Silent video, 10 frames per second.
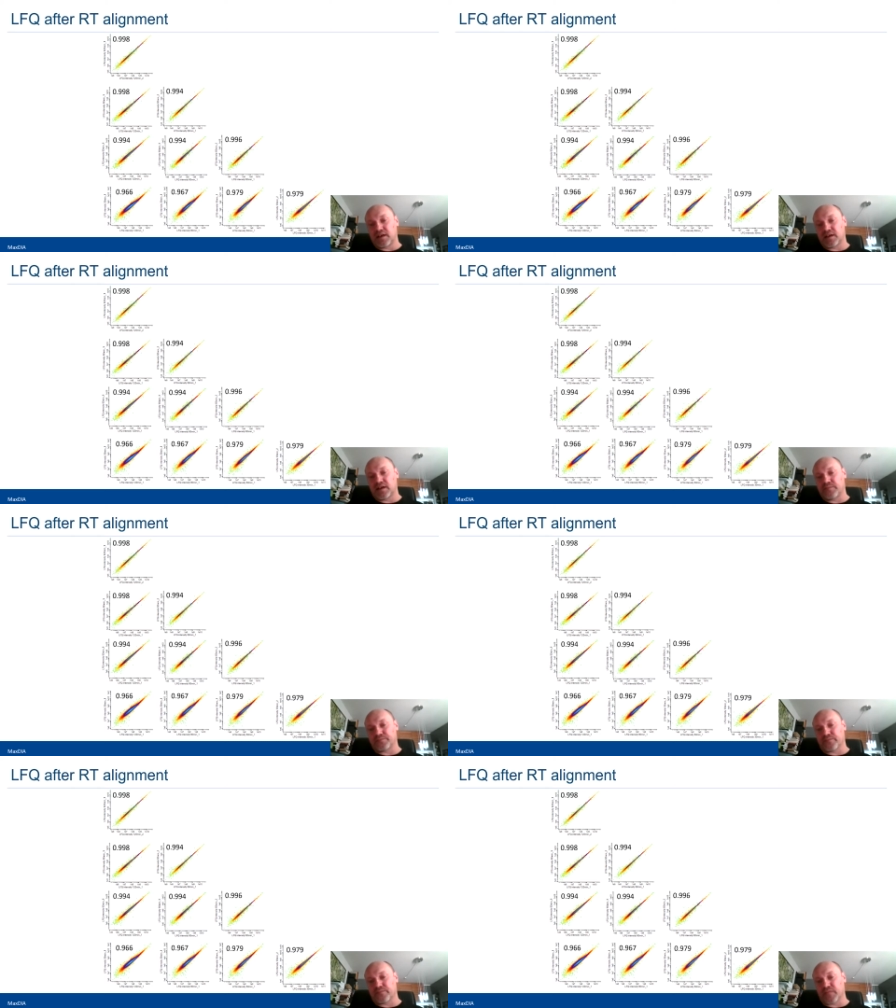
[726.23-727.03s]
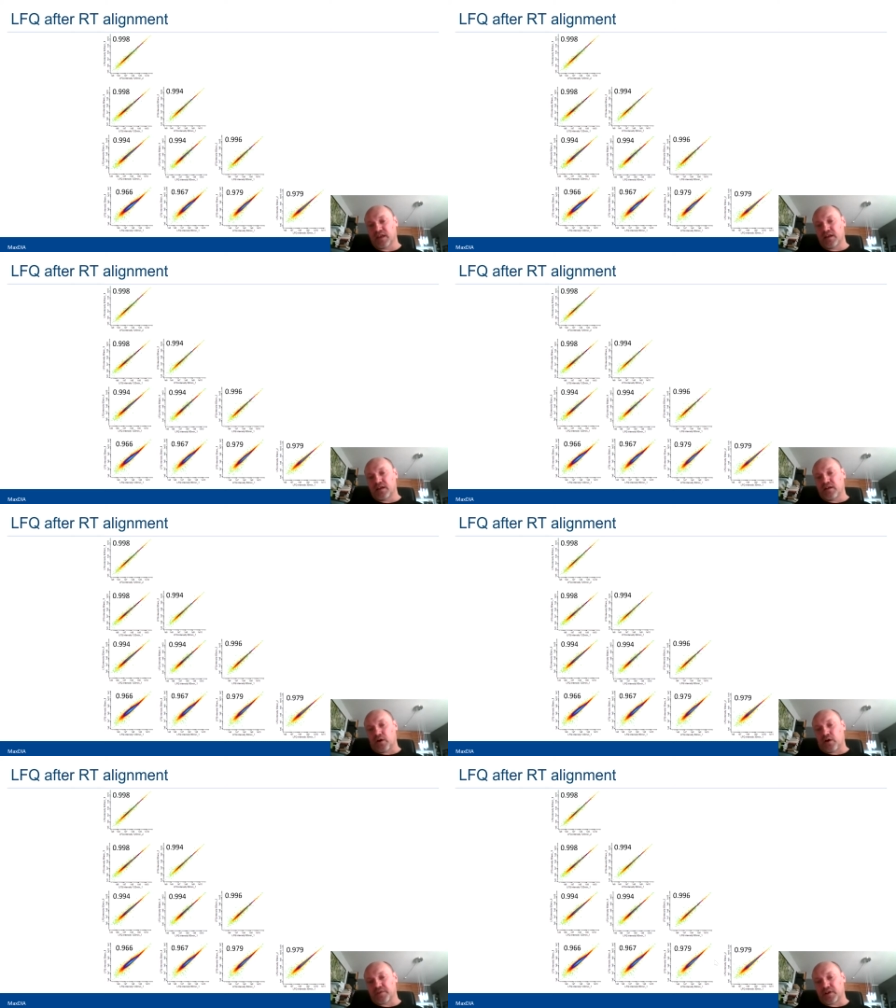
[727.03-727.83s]

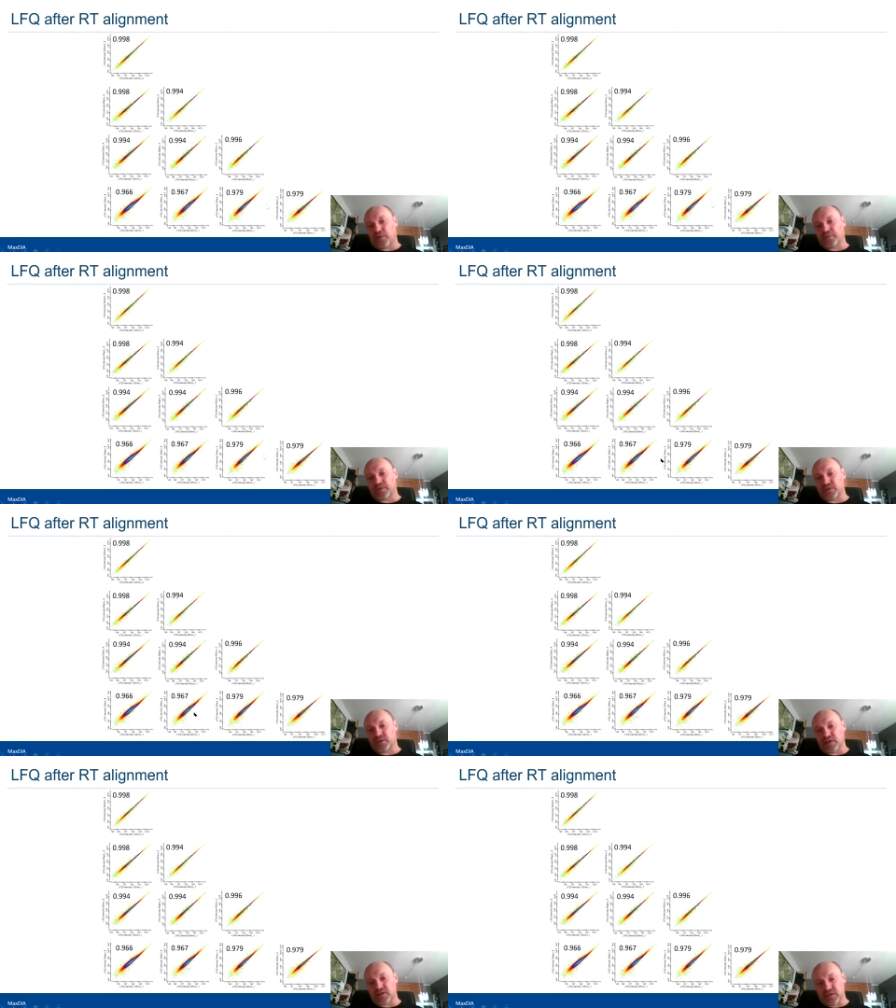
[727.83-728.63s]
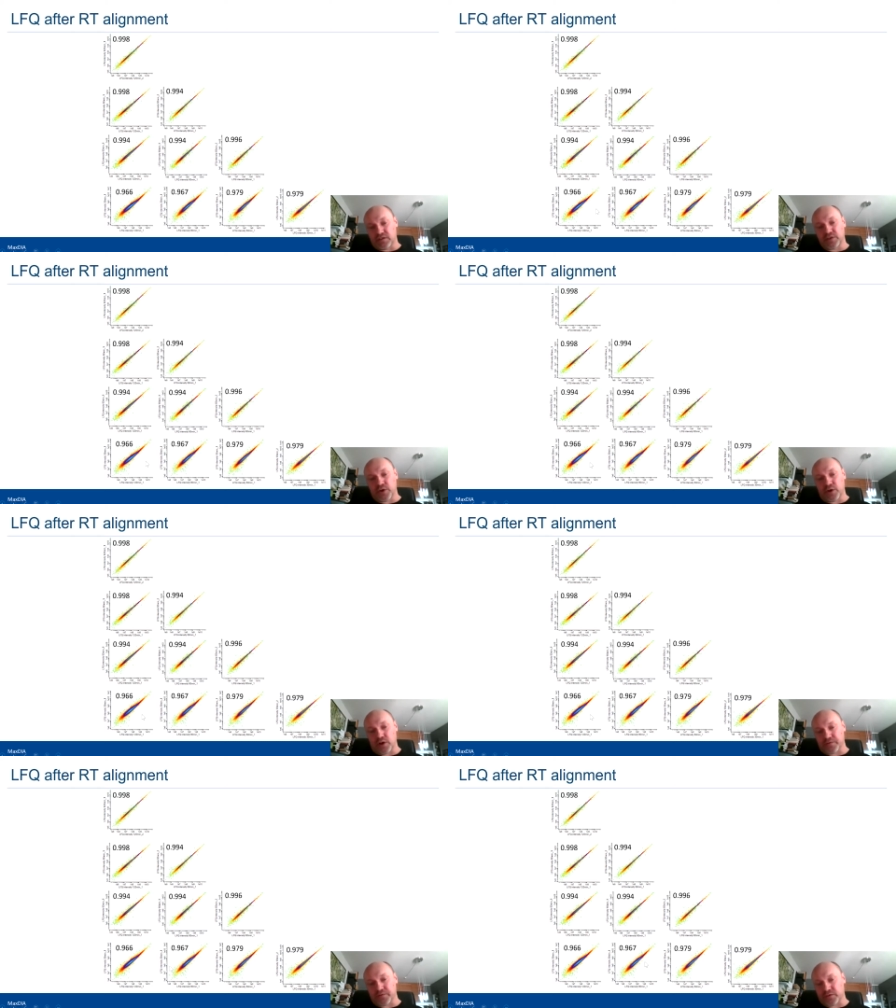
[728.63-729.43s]
of the
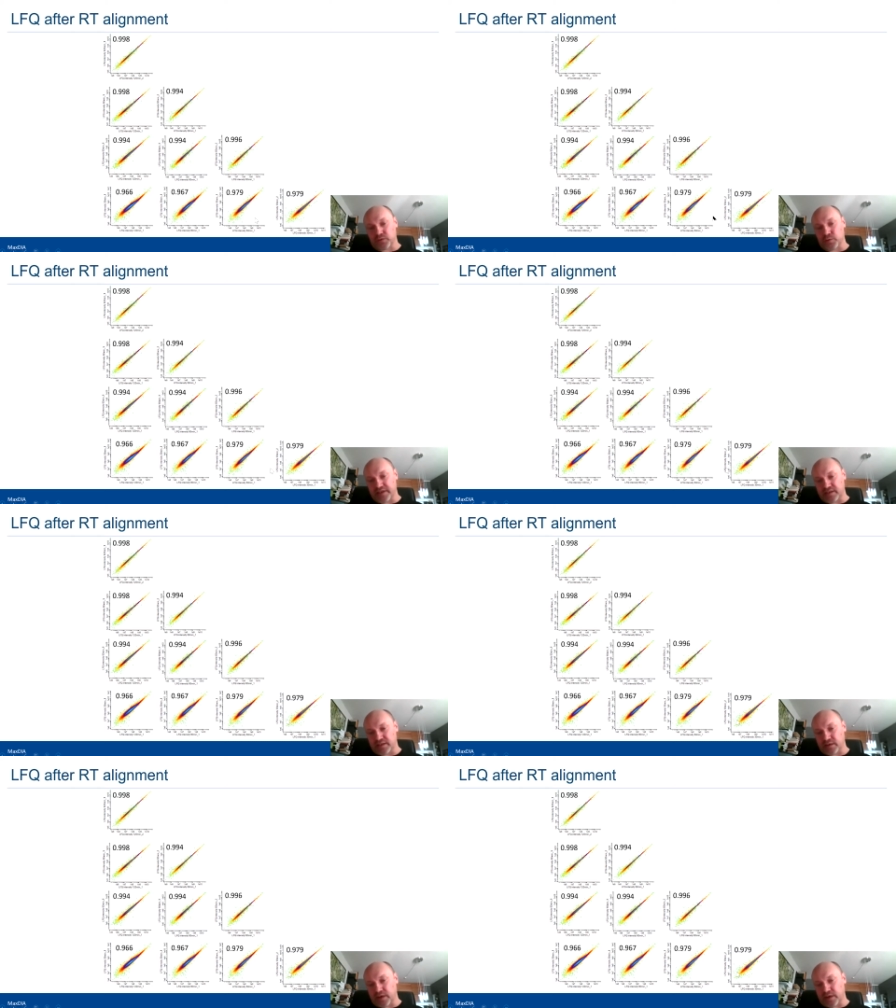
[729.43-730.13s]
shorter of the two, basically.